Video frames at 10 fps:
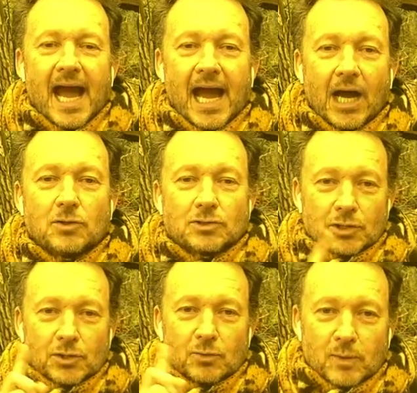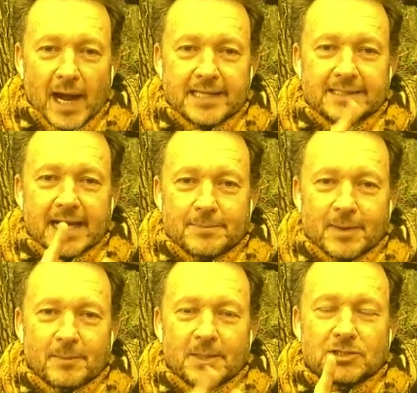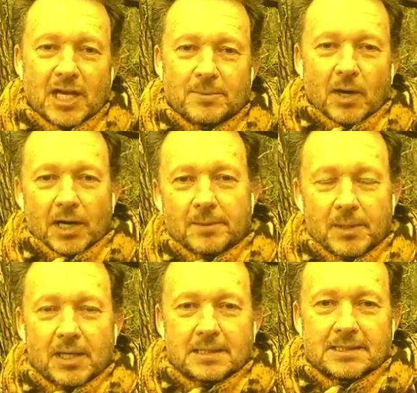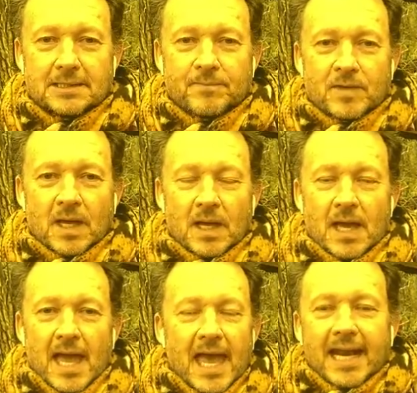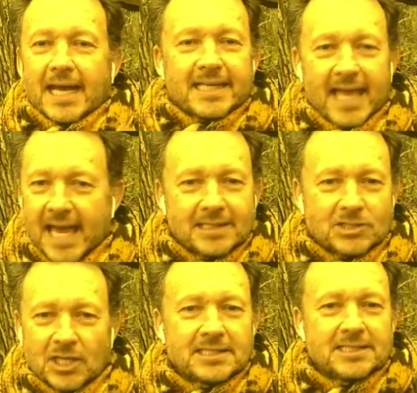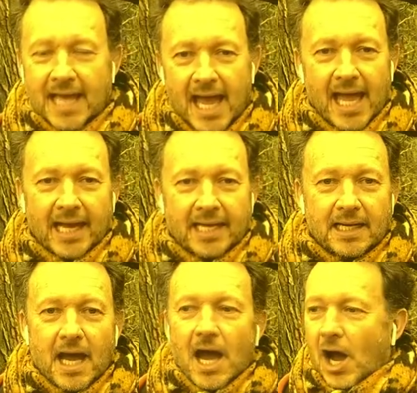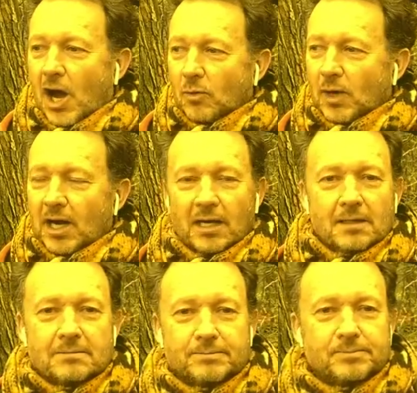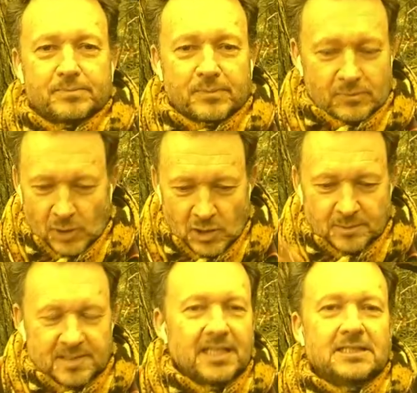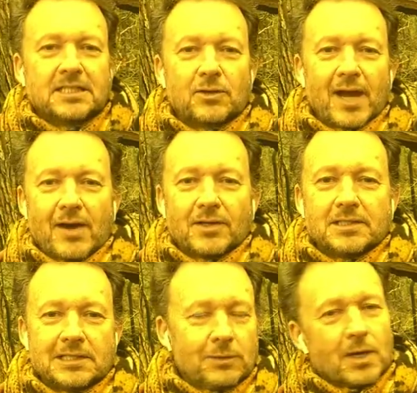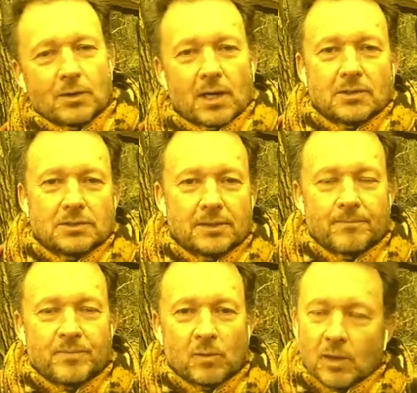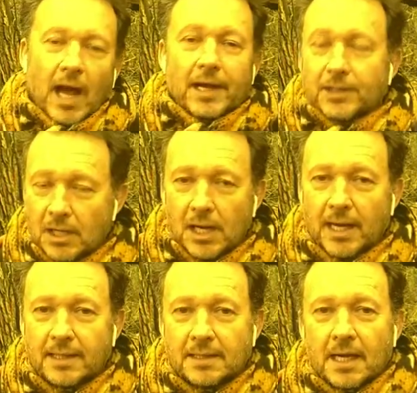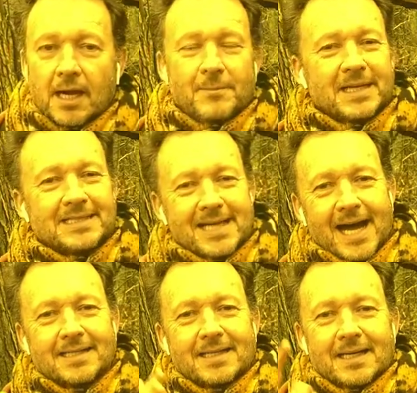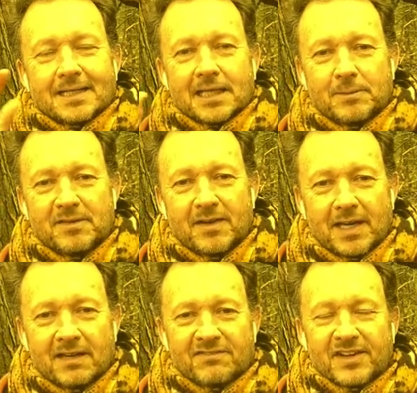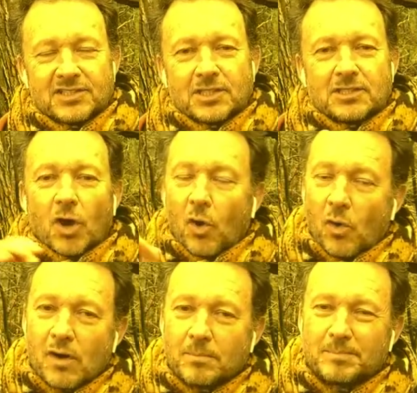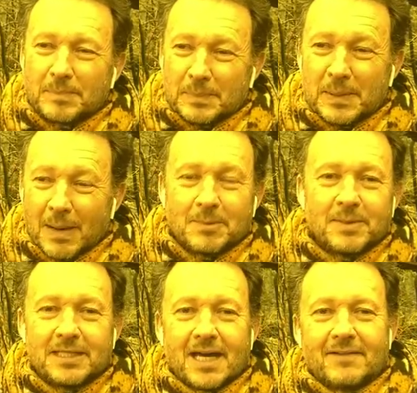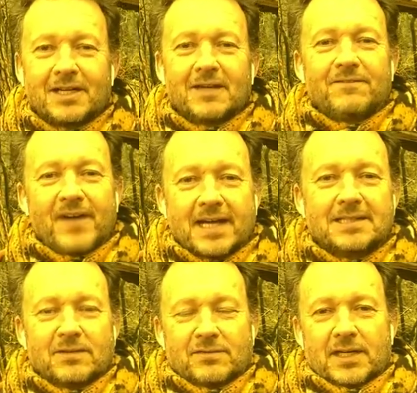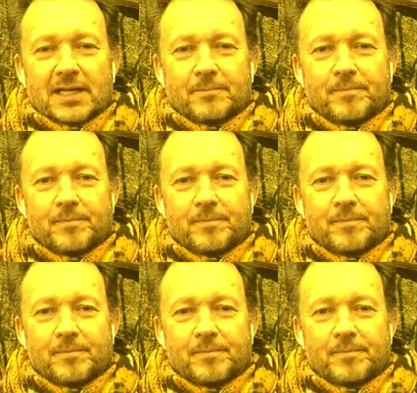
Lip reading: how to write and publish and market books. And I can't just say, oh, well, throw some seeds in the ground and see what grows. Well, I could, but it's not going to be very efficient or probably not very effective for him.